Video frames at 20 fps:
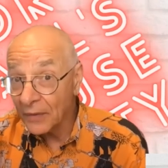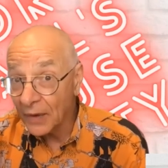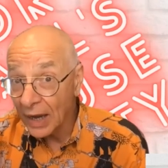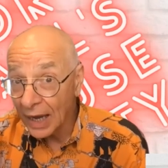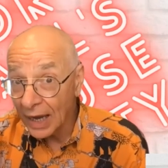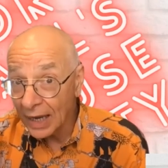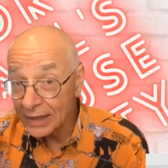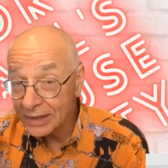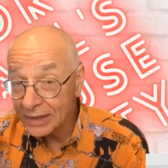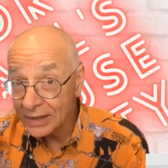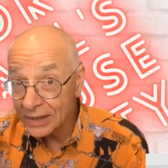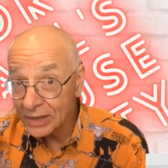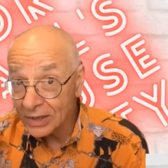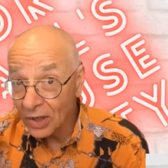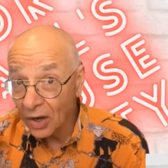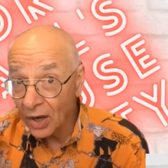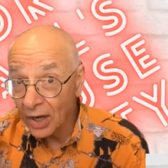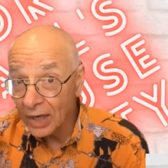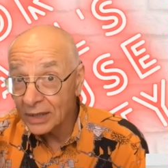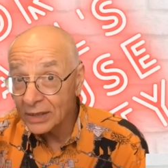hard
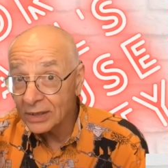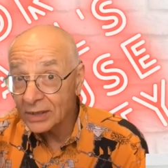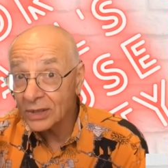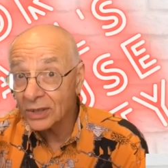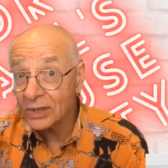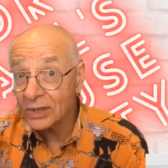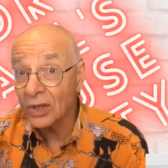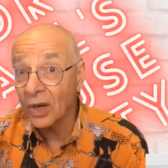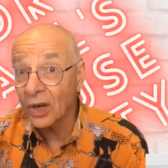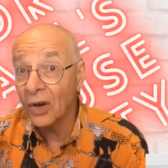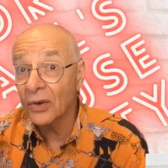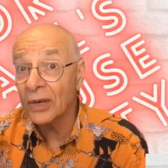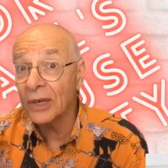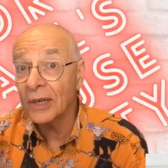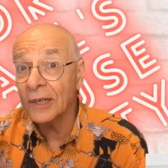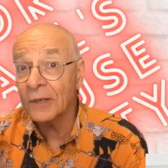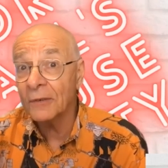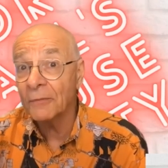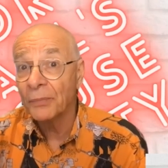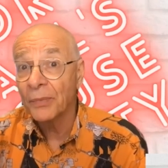science on
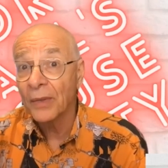it.